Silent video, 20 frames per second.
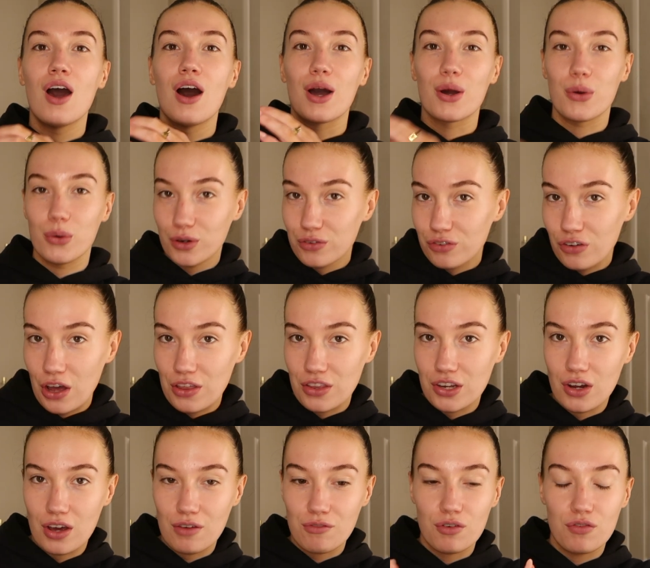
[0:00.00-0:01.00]
I qualify
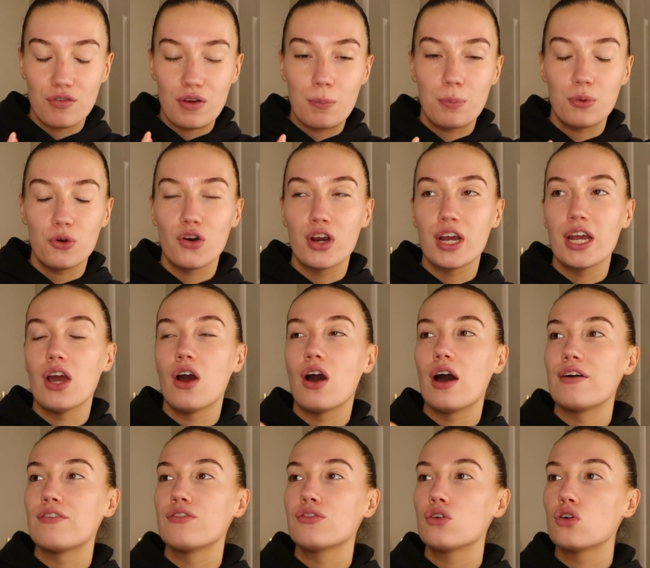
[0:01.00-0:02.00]
on the 9th of February.
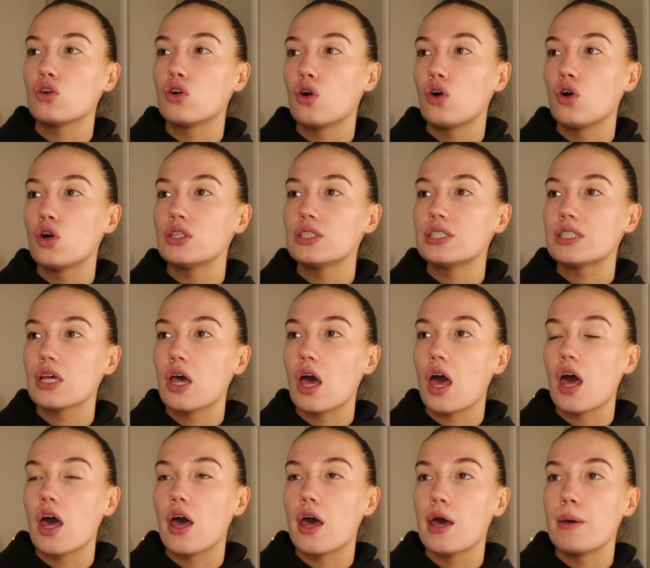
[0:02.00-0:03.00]
I've got
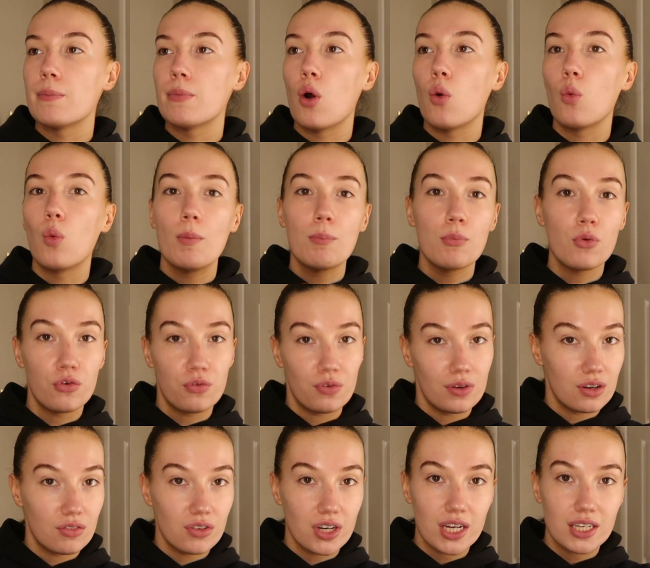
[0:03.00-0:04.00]
one more
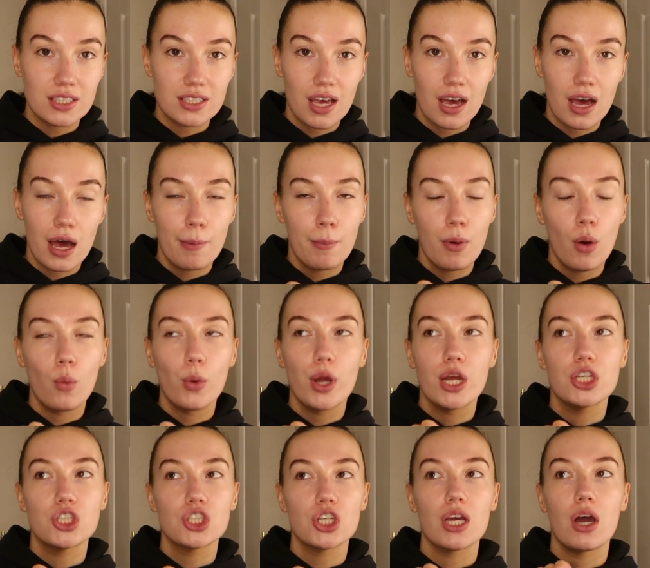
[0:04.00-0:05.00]
theory exam,
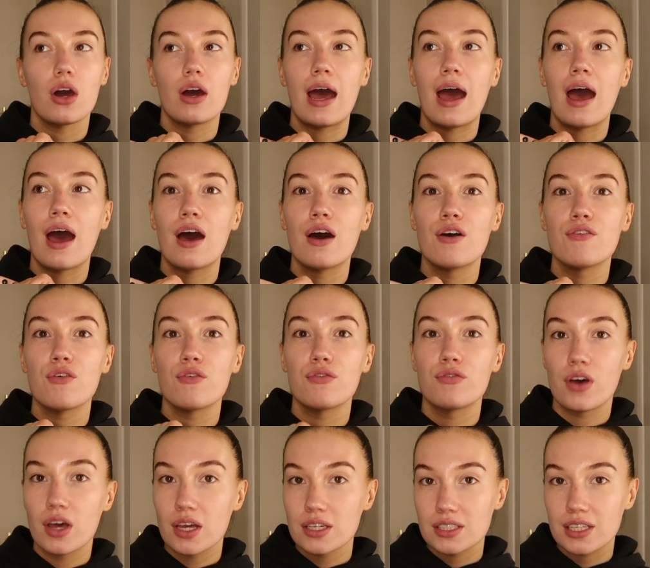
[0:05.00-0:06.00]
which I have
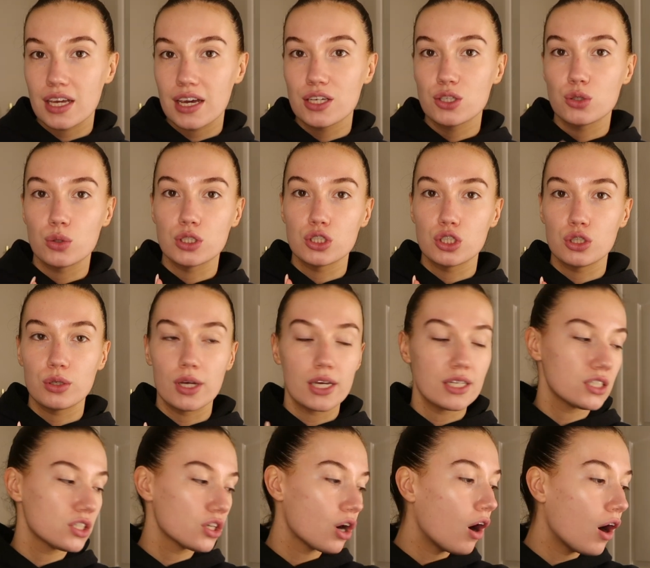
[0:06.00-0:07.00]
Thursday, so in 2
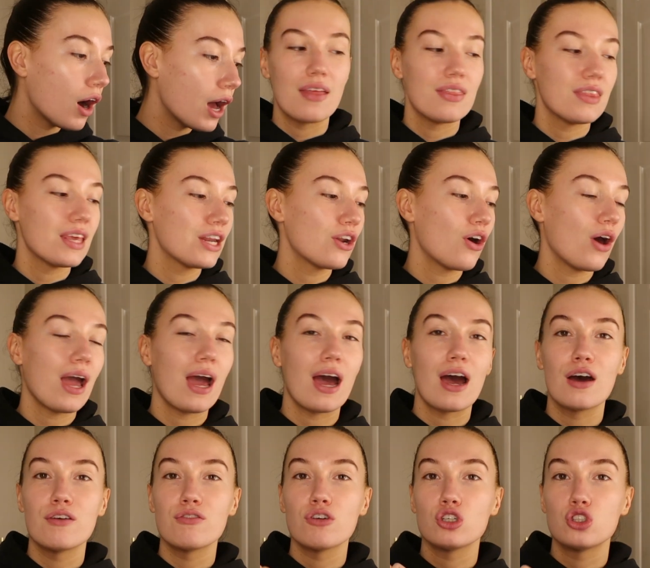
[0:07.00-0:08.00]
days' time. And then I
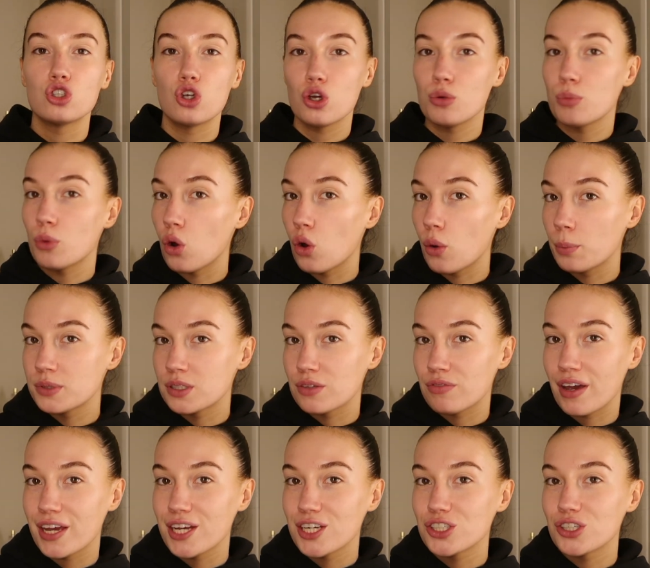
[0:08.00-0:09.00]
have 2 more
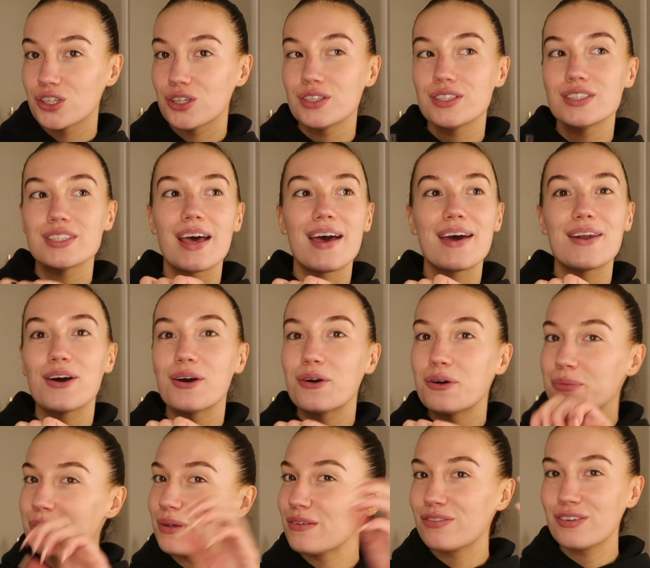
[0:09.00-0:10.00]
observations, and
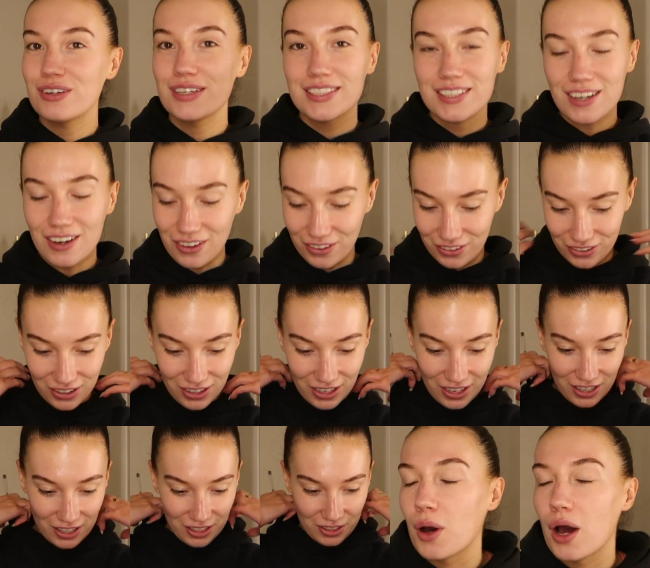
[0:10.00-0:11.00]
I'll be fully done.
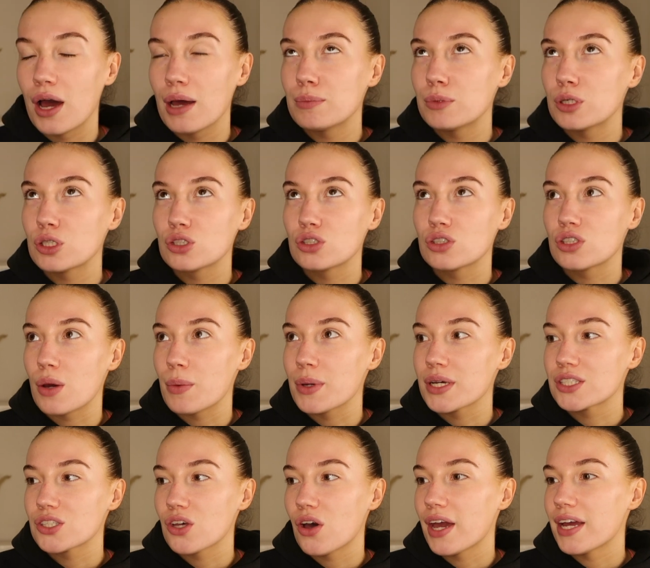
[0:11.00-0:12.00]
I'm so
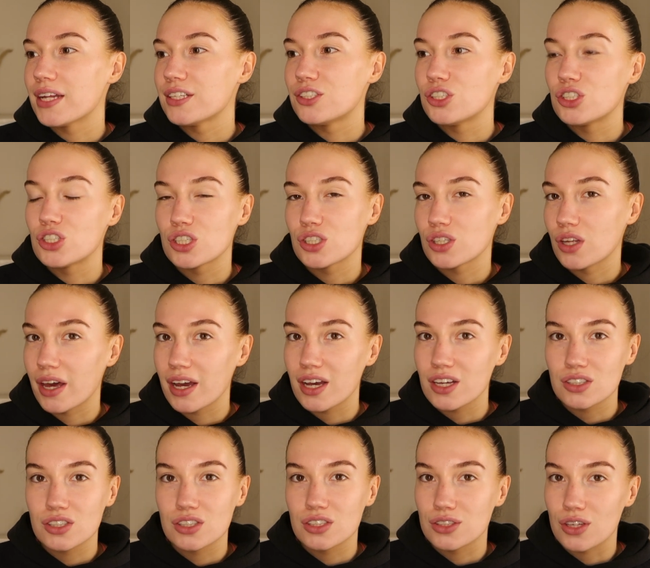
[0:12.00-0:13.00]
excited to just,
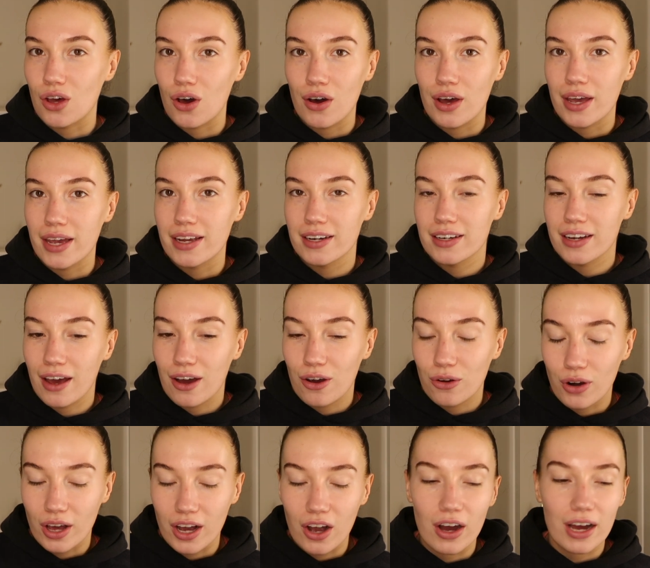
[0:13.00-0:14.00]
like, start it
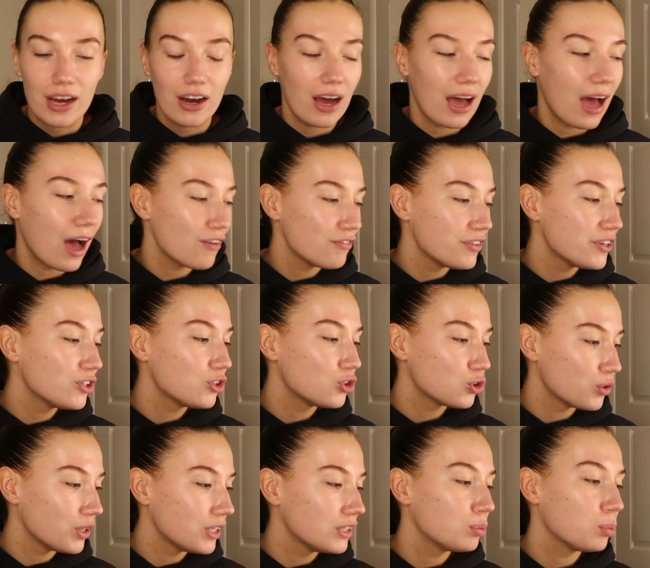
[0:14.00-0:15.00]
now. Like, I have
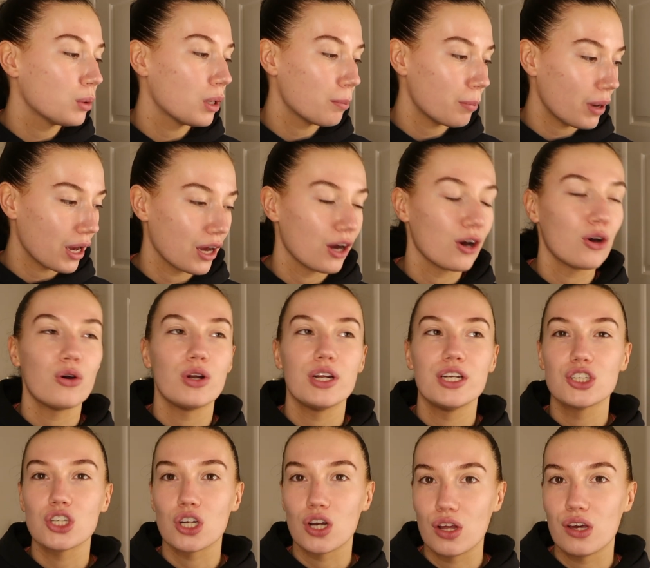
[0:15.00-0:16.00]
enjoyed being back at
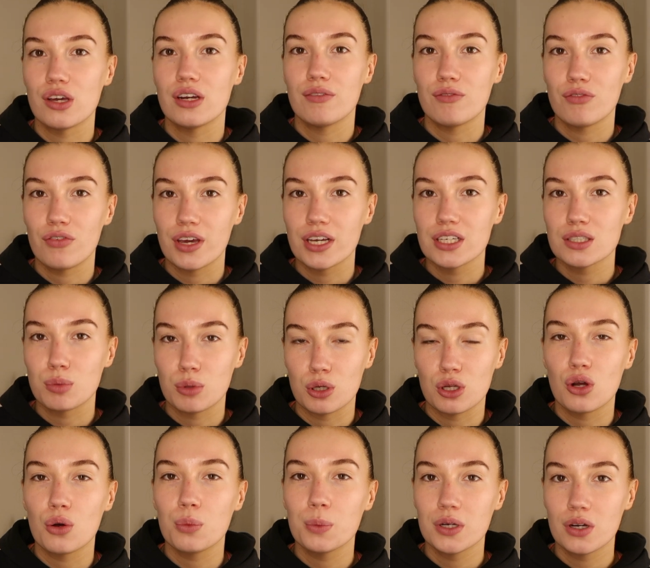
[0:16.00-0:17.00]
college and learning things, but,
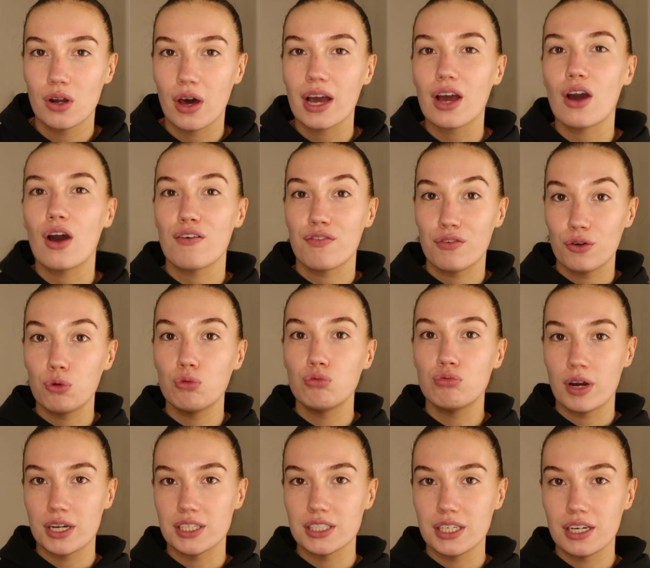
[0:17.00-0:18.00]
you know, I mean, like, I feel
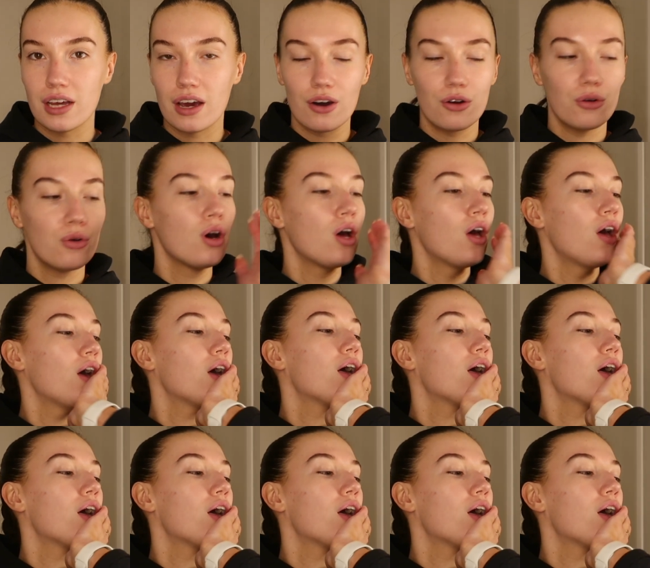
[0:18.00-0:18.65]
ready now.